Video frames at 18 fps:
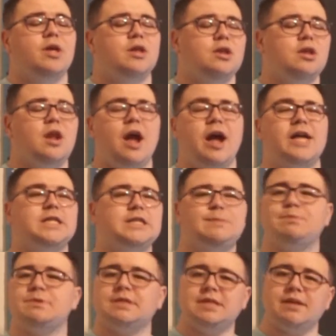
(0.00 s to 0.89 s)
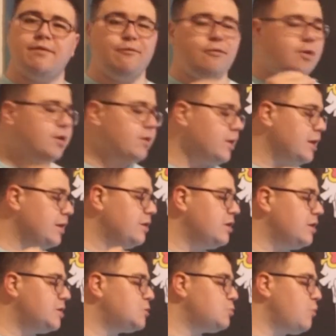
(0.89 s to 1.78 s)
not specifically
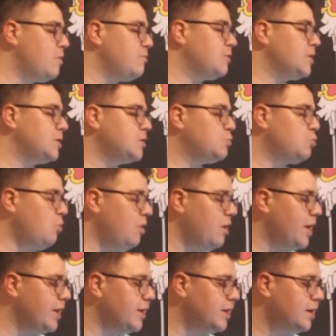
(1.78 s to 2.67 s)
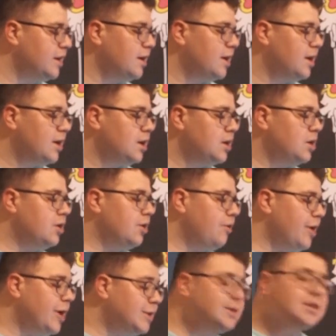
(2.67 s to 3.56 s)
this one, because one,
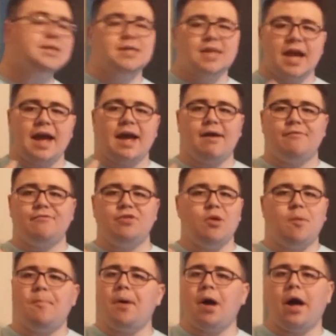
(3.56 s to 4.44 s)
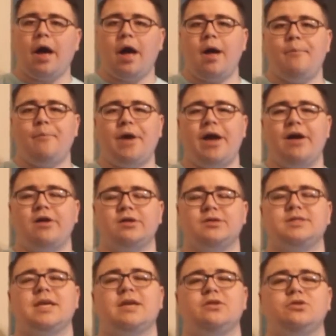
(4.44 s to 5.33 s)
it doesn't have the paw
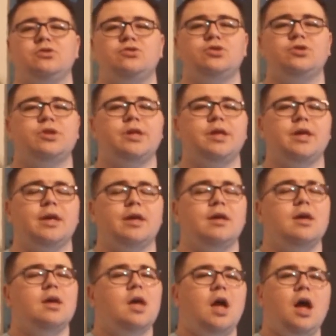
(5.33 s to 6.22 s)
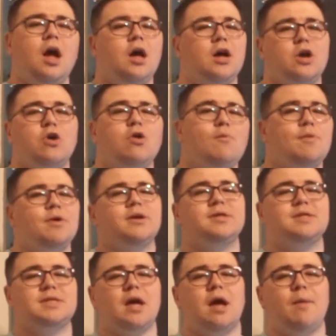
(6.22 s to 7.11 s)
patterns that usually
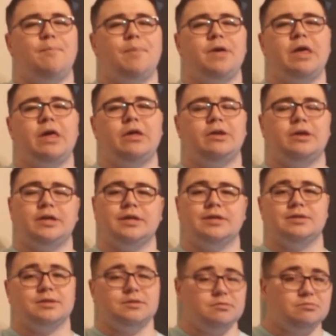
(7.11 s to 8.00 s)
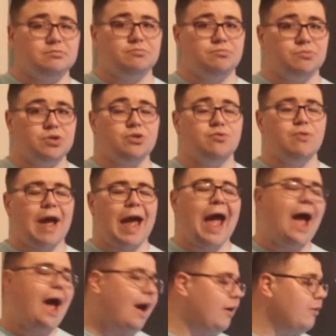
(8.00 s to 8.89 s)
Kuma's abilities do
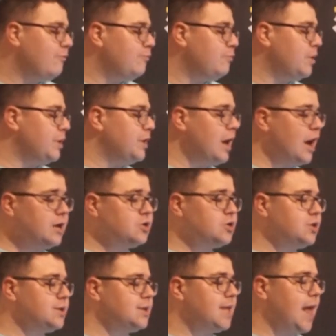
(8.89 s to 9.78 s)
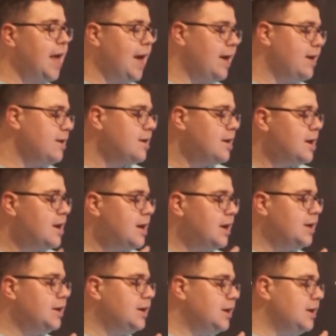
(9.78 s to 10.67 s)
have. But not just that,
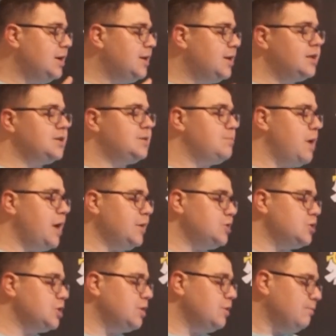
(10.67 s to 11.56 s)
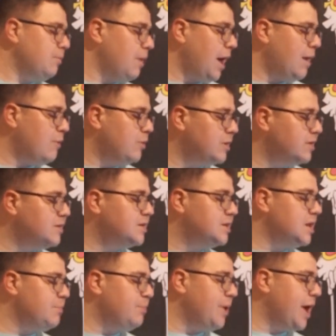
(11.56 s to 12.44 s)
it is mentioned by one
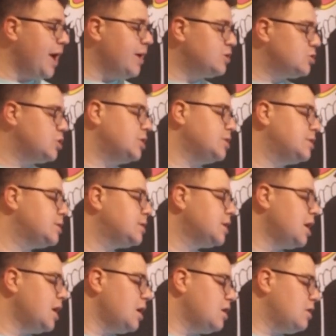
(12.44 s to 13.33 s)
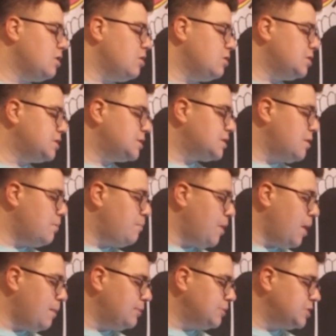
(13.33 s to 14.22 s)
of the CP agents that it's the
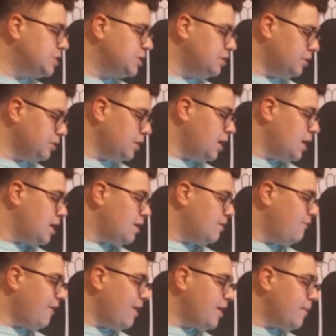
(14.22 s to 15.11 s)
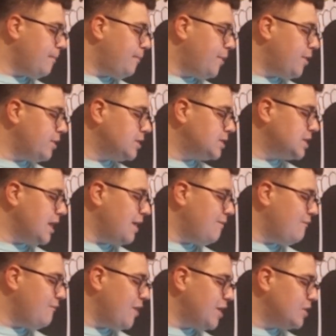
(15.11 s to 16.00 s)
Bubble Shield, Vegapunk's
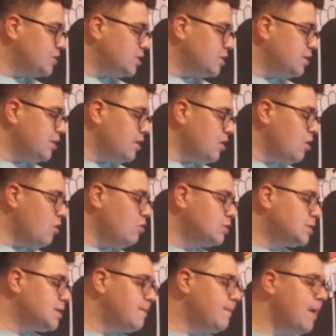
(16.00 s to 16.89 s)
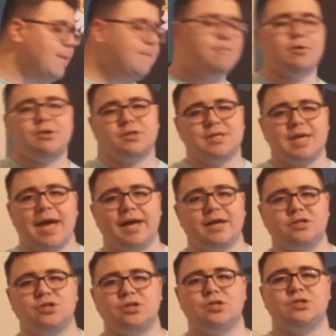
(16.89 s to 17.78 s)
invention, the ultimate
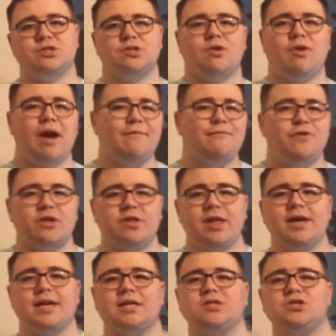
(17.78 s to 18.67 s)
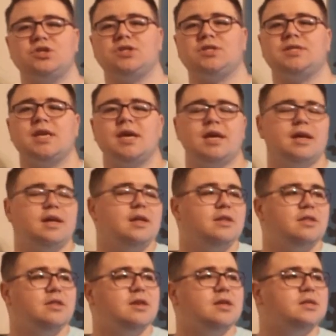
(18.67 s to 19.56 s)
protection. So I feel like it's just
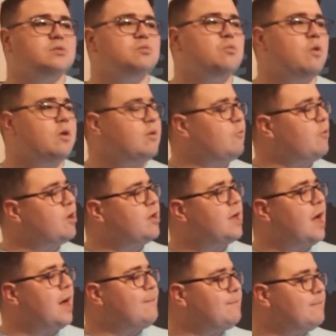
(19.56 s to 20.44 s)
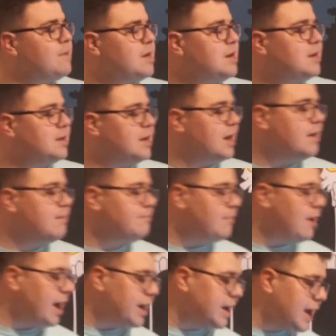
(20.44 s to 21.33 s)
this one. Well, I mean, it
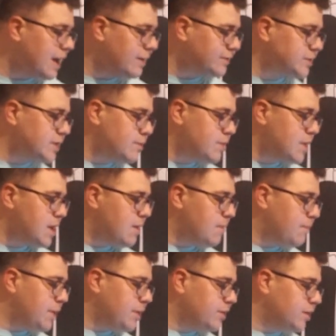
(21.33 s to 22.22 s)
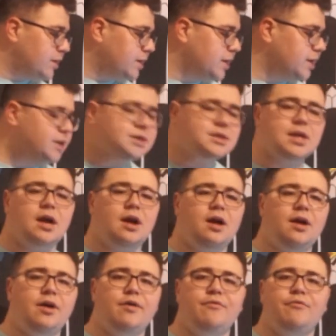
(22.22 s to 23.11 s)
might have some of the abilities
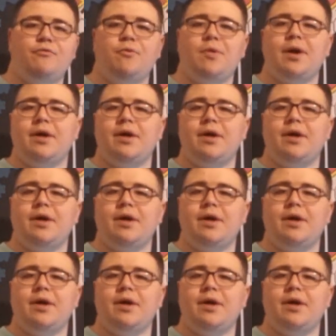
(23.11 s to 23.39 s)
of,